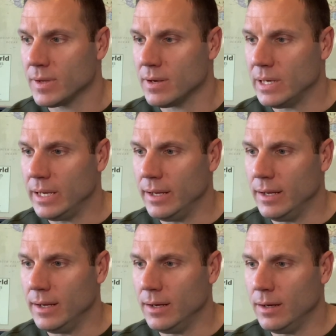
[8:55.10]

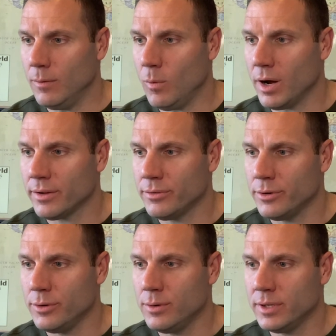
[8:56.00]
uh,
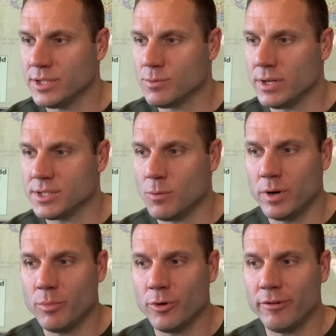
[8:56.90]
walkthrough, as well as a
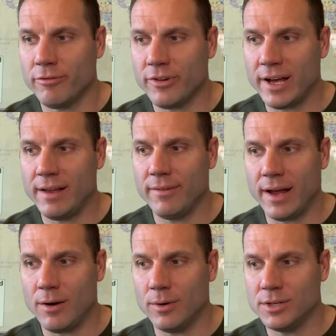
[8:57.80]
1.5
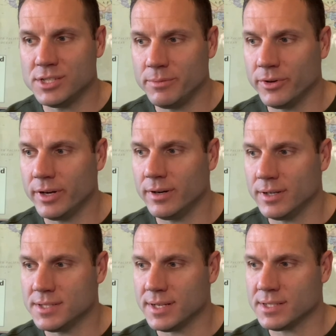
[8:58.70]
hour simulator
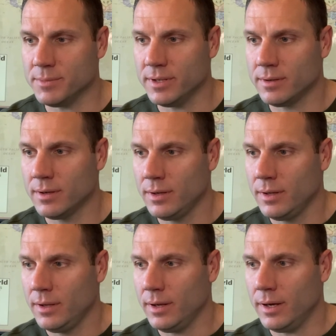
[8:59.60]
assessment.
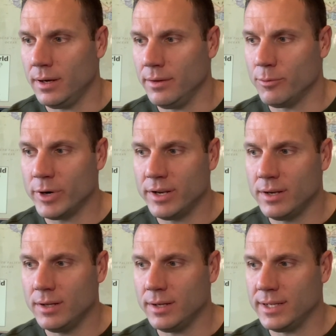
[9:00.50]
Uh, the
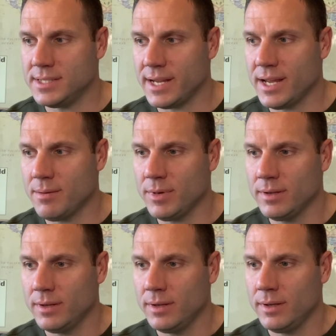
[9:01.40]
written exam
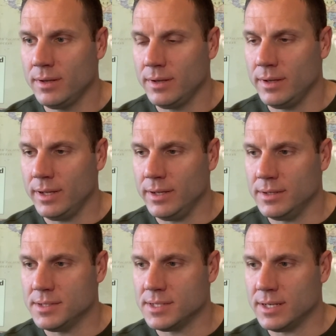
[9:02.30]

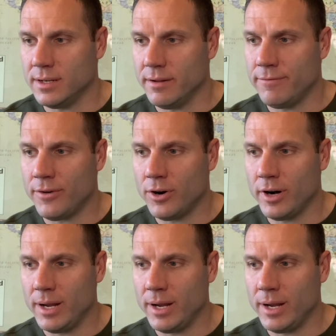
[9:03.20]
is uh, the FAR AIM